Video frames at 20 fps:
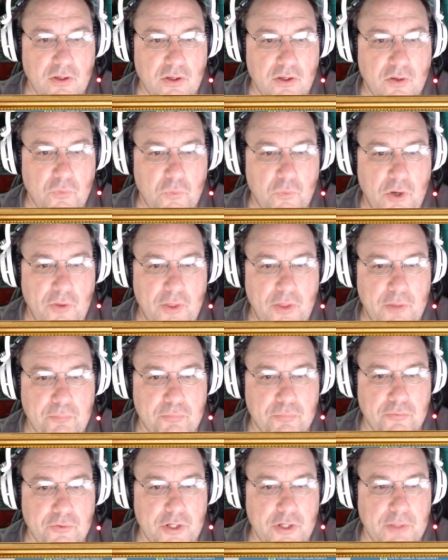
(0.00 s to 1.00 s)
While they
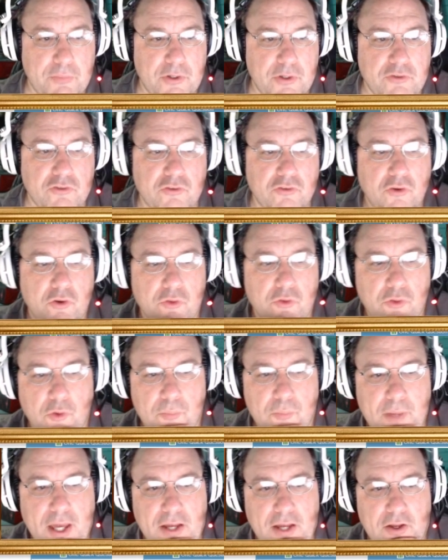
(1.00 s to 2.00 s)
pretty much turned their
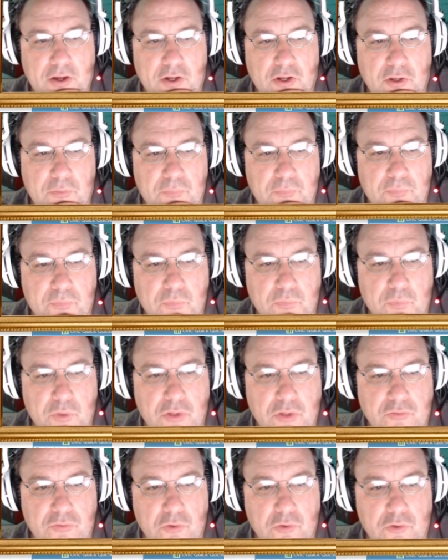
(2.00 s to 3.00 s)
back on him when
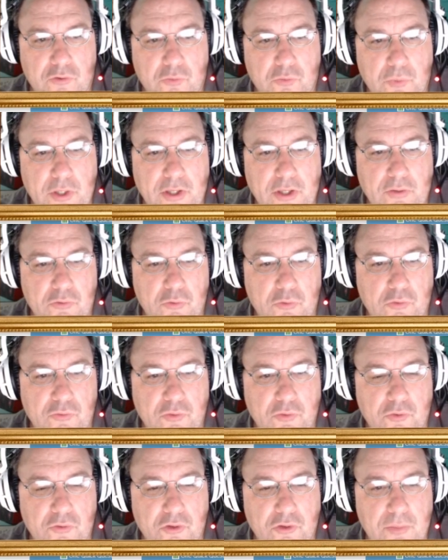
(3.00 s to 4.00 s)
The Force Awakens was
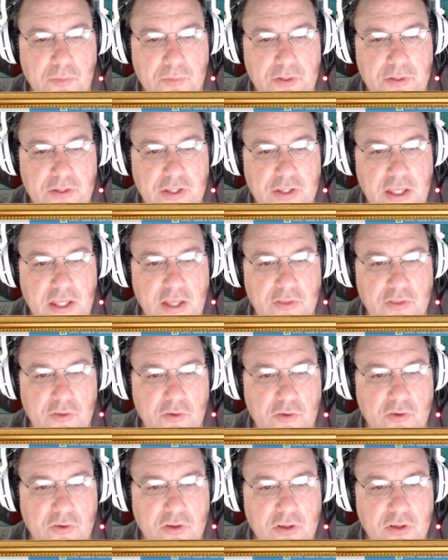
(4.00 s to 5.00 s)
first coming
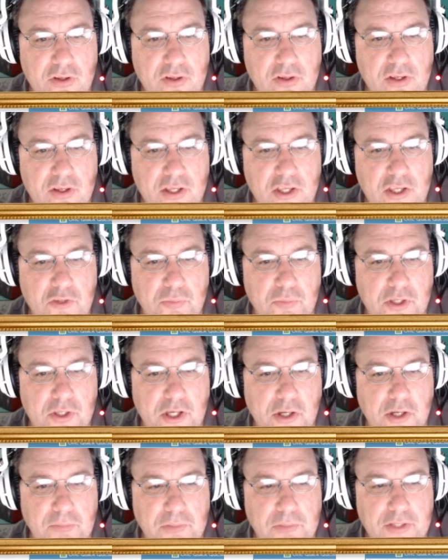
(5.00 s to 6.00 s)
together, he's
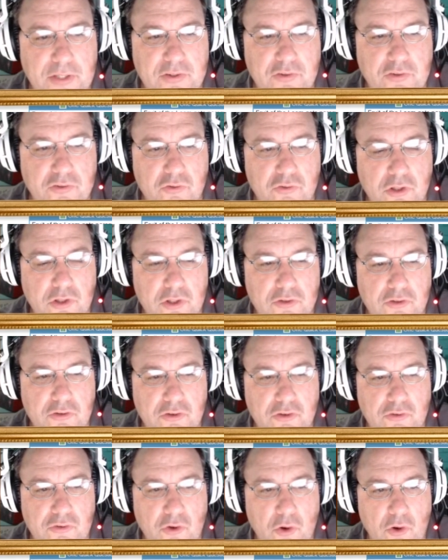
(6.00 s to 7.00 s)
become like this
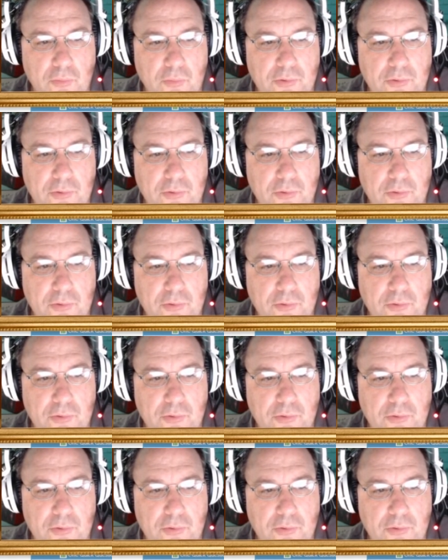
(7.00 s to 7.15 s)
trilogy's Obi